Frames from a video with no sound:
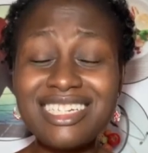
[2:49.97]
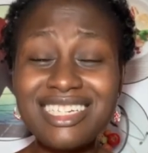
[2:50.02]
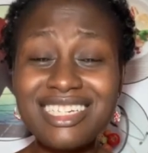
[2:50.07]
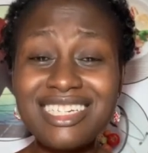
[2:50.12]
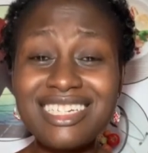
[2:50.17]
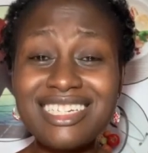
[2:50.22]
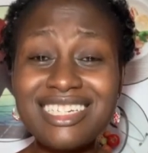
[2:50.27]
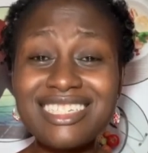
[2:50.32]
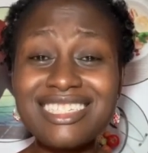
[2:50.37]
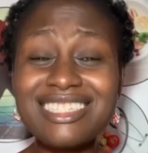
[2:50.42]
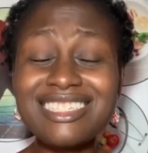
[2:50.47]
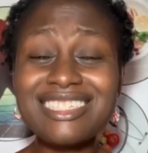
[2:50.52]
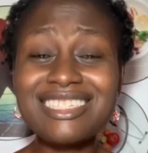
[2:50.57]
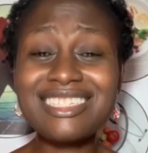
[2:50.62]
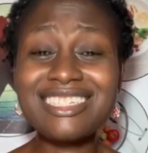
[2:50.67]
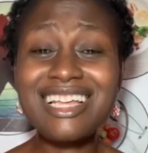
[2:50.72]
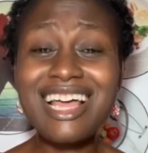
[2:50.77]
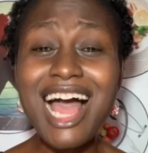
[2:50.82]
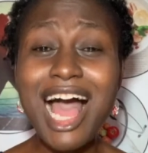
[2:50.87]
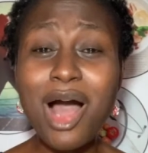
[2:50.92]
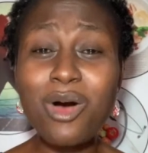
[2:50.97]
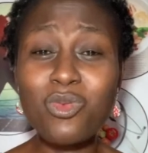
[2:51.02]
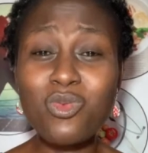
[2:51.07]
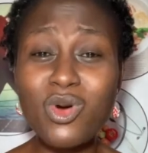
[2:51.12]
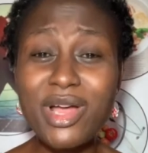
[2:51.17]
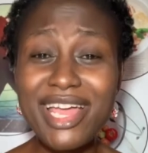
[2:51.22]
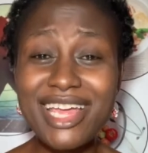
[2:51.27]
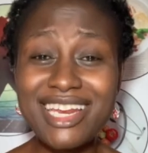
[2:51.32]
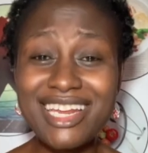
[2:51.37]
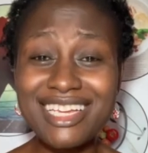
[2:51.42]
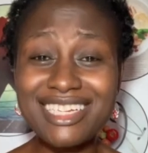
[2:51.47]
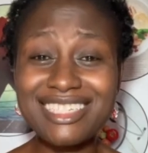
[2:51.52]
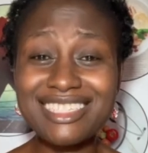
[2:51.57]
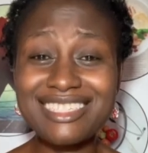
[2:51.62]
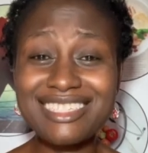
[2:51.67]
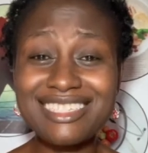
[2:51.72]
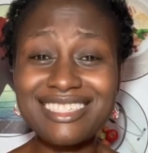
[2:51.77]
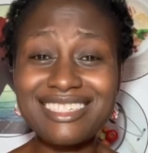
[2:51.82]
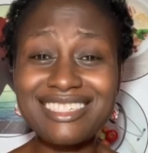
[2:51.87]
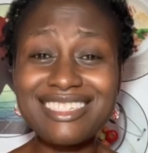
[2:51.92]
is
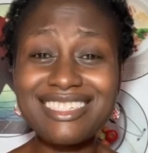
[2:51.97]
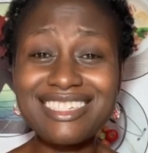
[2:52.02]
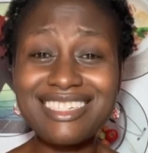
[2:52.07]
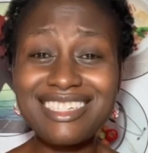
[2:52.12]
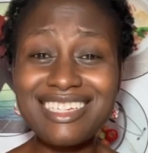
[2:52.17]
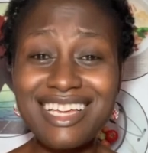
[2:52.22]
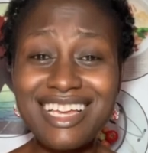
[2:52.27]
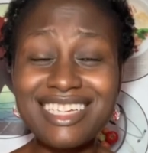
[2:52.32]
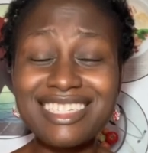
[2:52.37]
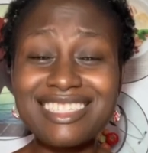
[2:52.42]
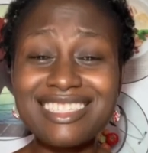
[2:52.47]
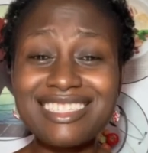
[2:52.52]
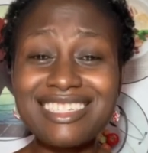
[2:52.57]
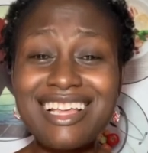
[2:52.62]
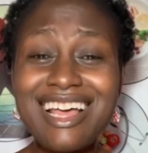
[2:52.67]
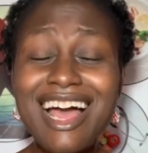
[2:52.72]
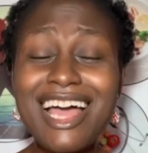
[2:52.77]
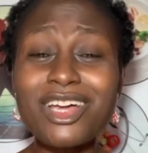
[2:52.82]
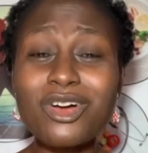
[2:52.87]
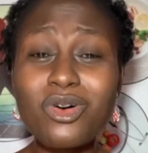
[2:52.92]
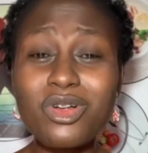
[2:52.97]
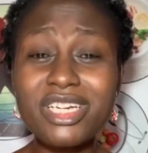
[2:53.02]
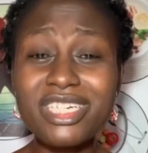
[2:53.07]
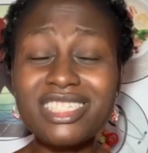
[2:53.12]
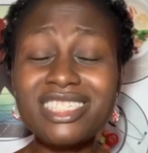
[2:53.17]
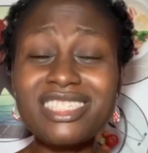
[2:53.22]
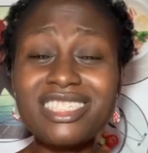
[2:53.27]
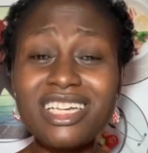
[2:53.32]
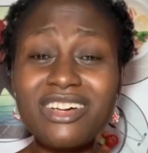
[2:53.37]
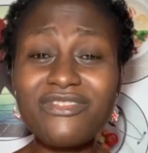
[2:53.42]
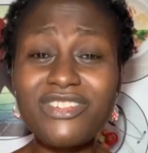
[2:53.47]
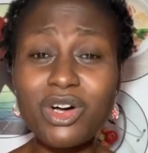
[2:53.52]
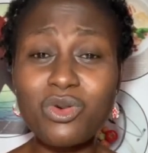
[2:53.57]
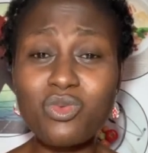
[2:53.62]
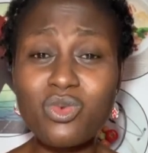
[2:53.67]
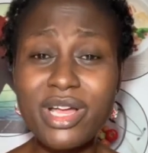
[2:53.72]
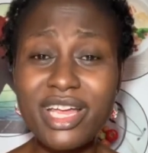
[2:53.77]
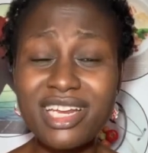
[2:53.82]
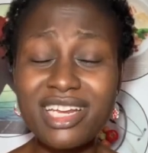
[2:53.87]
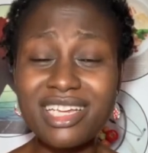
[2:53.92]
awareness. Yes, I call it
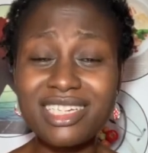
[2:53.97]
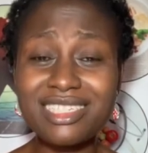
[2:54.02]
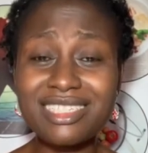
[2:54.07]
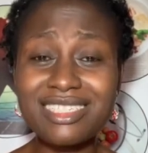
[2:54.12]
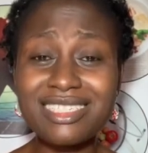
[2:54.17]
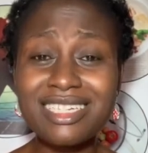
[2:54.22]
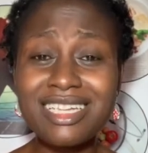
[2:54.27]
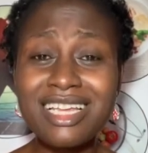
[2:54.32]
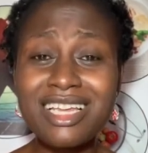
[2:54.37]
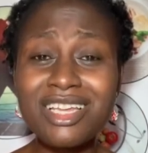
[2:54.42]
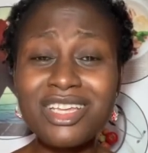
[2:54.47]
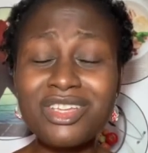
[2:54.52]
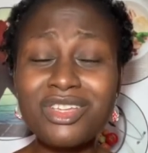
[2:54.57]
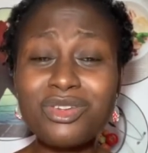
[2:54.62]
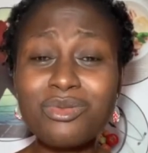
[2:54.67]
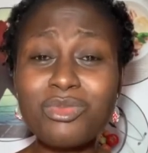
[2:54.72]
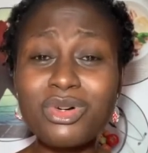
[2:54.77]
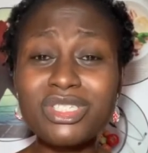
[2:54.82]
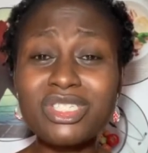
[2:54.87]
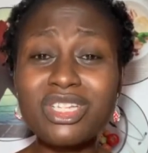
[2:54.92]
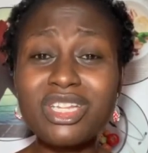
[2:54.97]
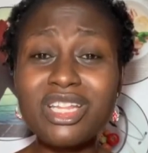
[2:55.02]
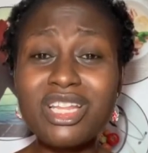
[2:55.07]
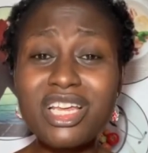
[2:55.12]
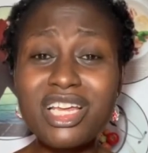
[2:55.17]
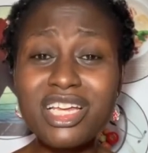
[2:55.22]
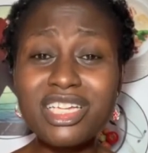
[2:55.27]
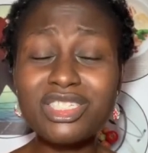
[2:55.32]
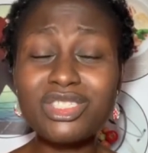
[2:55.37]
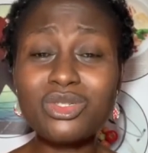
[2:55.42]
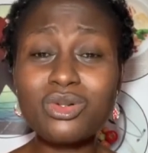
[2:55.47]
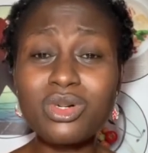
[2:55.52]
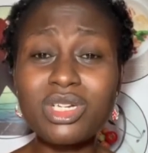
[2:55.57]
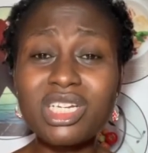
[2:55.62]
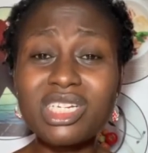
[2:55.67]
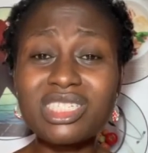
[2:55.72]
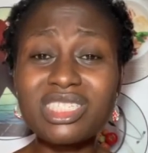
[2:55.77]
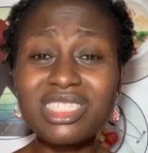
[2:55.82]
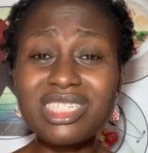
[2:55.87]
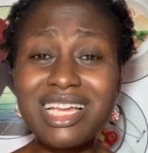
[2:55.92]
self-awareness. You must learn to
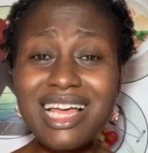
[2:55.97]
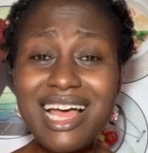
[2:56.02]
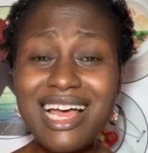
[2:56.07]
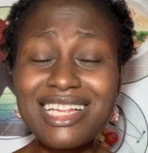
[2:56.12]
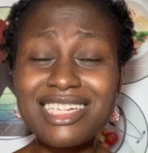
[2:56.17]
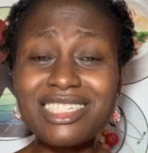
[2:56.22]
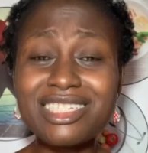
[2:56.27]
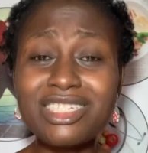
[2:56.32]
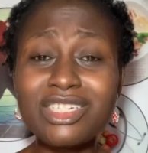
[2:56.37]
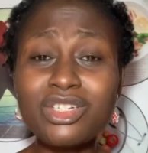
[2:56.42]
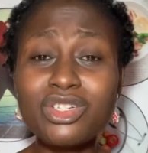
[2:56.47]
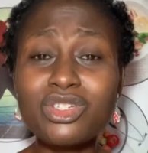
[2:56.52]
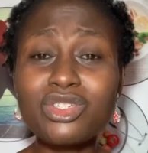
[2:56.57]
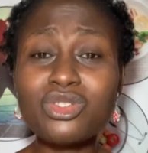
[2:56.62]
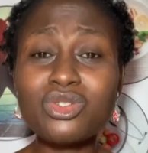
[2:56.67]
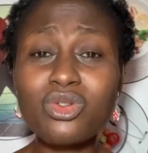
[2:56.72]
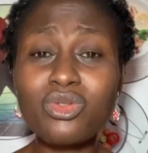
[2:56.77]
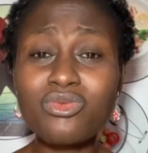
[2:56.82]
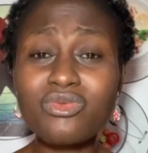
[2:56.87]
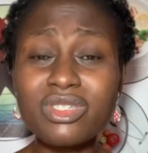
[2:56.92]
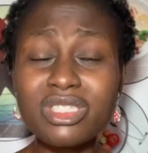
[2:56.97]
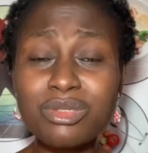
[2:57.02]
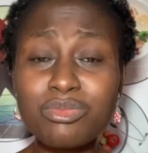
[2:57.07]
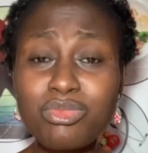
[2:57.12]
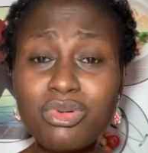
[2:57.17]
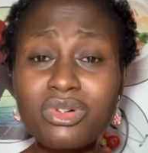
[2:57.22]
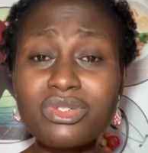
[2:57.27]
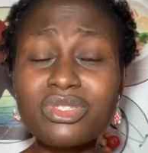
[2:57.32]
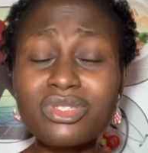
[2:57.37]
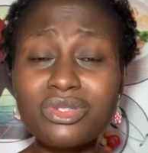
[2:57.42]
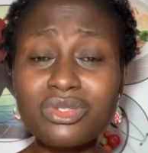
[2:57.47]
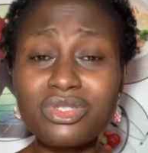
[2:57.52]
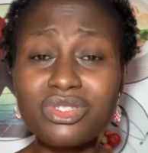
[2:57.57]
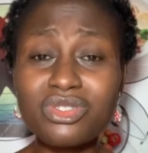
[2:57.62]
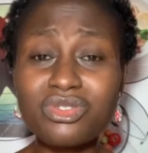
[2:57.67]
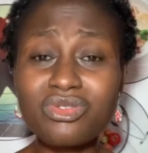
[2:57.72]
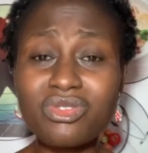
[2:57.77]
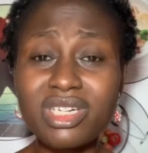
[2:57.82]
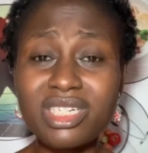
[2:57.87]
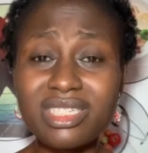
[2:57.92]
understand your response to
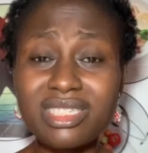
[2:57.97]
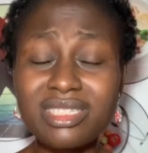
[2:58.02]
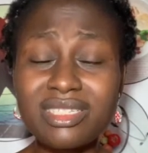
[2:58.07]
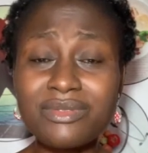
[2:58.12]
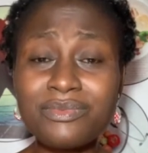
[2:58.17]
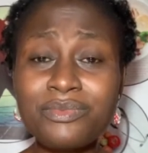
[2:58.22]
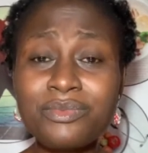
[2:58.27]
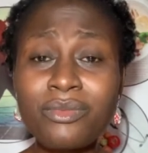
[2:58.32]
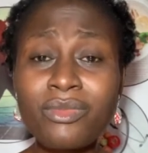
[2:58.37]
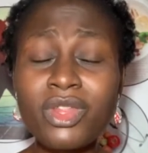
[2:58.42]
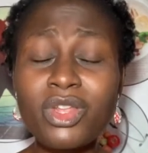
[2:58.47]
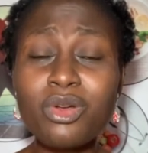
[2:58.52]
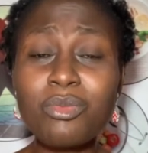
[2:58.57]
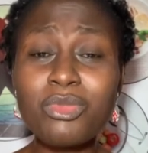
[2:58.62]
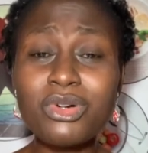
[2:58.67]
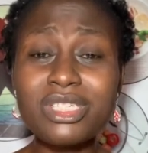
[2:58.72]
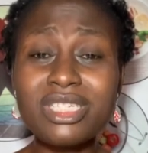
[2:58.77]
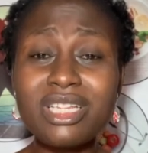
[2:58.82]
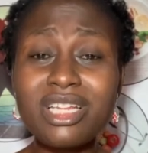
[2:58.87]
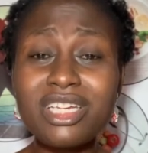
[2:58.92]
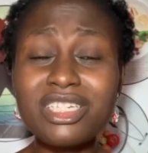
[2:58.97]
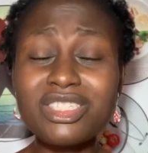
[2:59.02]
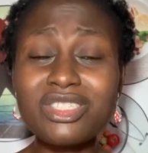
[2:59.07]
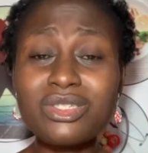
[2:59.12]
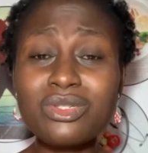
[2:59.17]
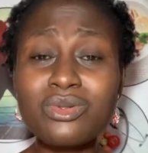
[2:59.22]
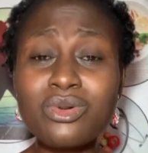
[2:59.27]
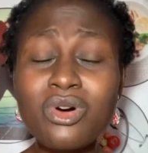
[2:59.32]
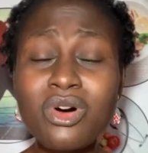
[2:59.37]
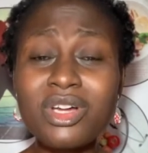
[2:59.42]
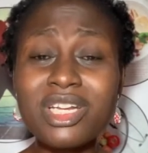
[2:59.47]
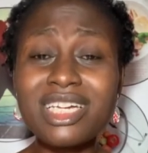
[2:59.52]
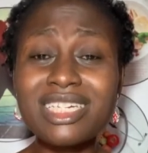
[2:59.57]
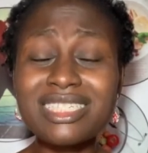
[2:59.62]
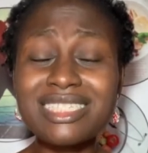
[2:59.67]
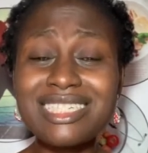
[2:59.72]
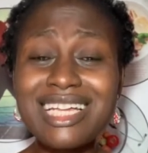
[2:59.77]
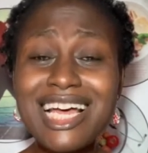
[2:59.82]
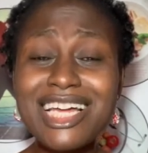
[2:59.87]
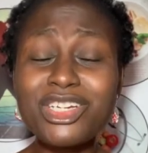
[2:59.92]
stress. You must learn to
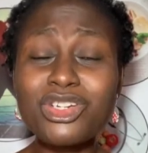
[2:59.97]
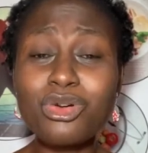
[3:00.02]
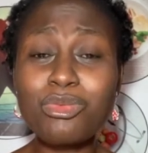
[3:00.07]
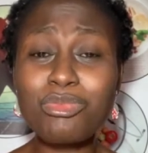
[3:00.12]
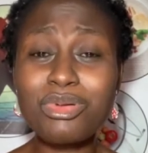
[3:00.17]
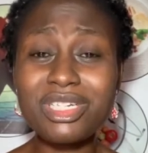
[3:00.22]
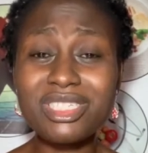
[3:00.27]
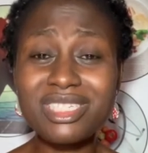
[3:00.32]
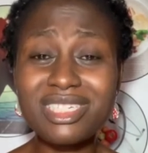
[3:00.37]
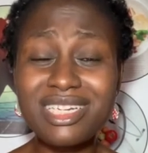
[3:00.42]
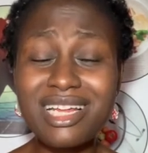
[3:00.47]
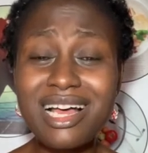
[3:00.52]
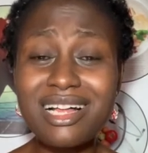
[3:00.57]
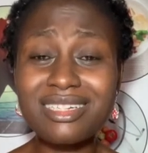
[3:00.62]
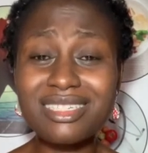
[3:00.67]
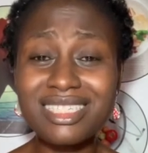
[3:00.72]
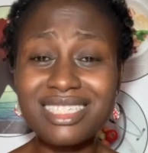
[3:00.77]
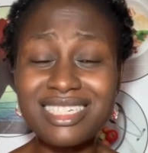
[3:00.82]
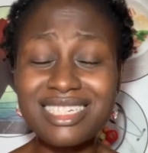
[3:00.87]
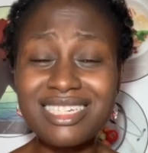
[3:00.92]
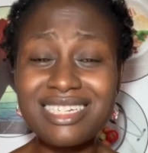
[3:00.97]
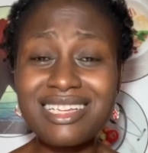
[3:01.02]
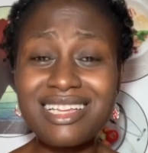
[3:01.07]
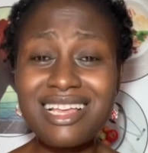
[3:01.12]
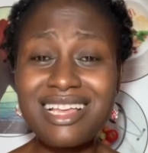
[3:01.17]
understand your personality